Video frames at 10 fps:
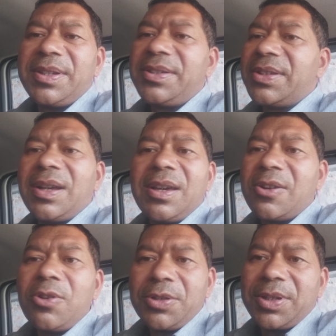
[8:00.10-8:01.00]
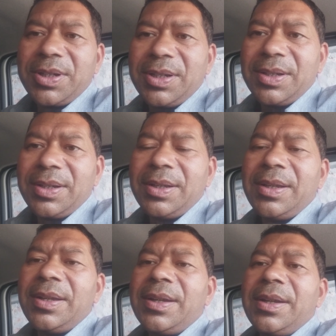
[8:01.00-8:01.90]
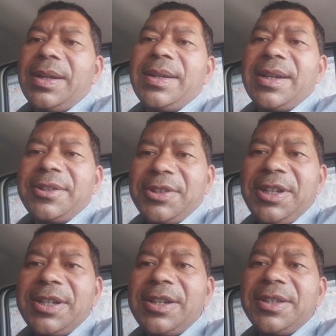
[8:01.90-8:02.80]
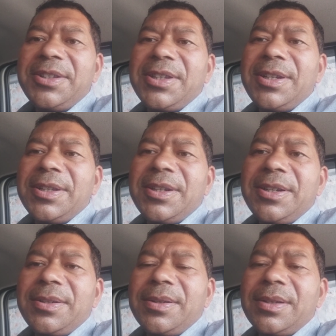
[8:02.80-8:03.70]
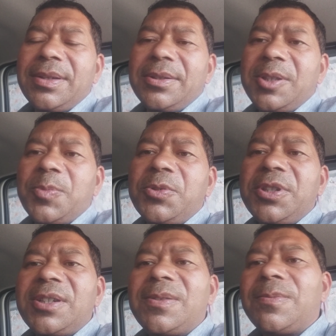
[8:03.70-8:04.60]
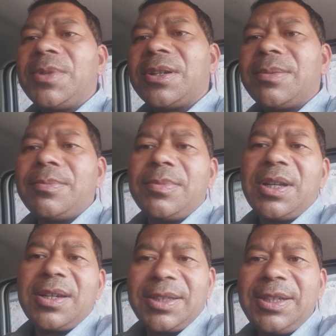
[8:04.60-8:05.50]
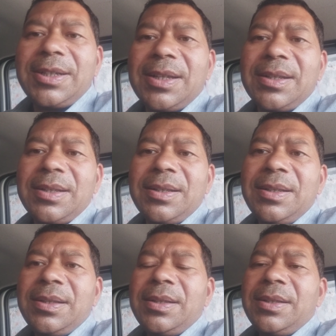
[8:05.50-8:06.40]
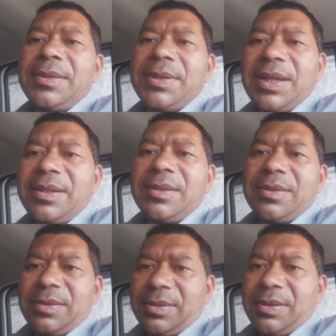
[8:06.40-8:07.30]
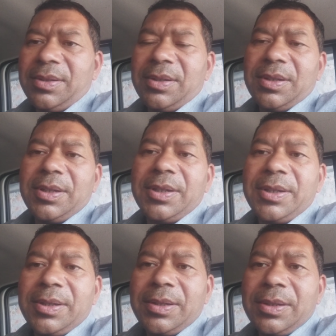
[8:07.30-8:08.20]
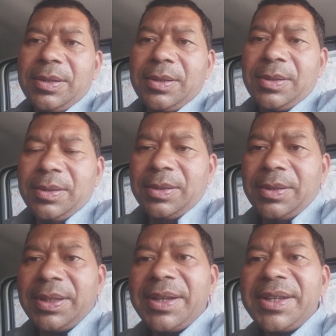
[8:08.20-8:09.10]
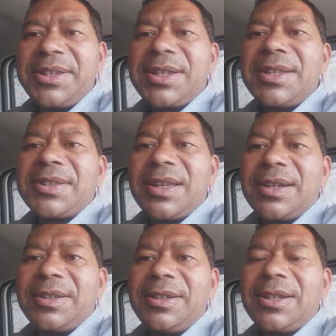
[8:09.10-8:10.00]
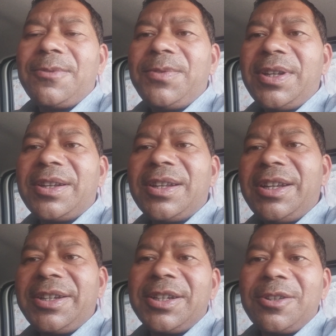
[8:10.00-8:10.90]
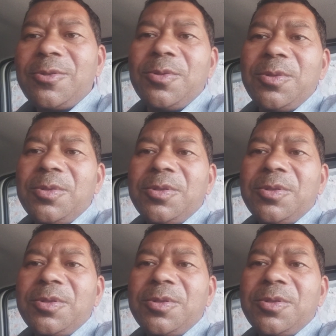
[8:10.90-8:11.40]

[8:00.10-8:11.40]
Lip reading: is R naught, and at theta degree centigrade suppose it become R theta, then the resistance R theta will related to